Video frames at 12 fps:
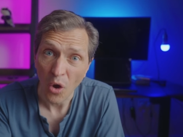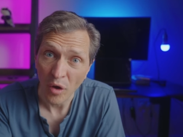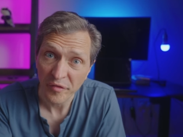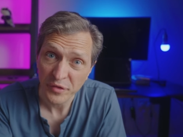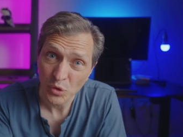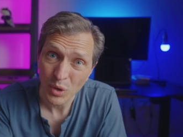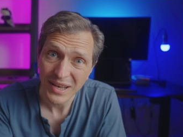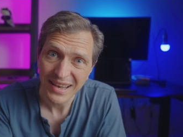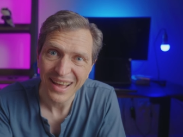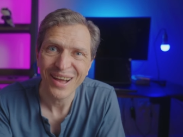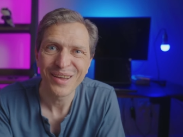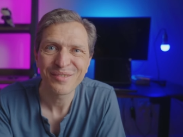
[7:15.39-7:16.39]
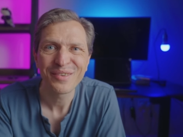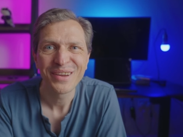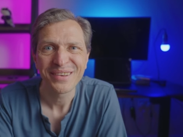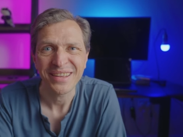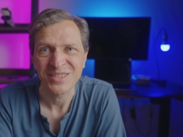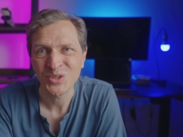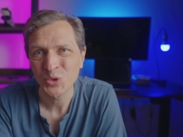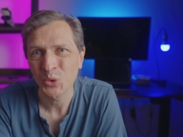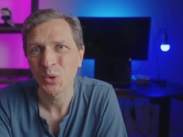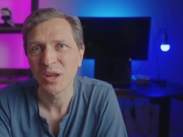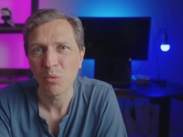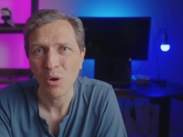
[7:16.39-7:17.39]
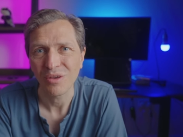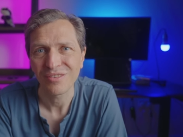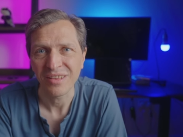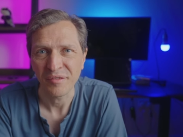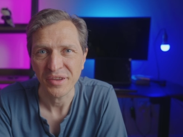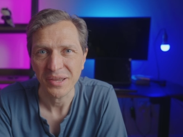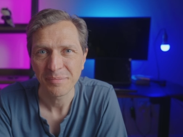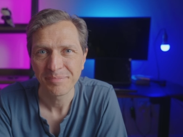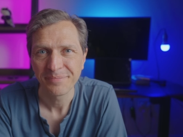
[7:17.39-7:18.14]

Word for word: of your life that's truly worth living.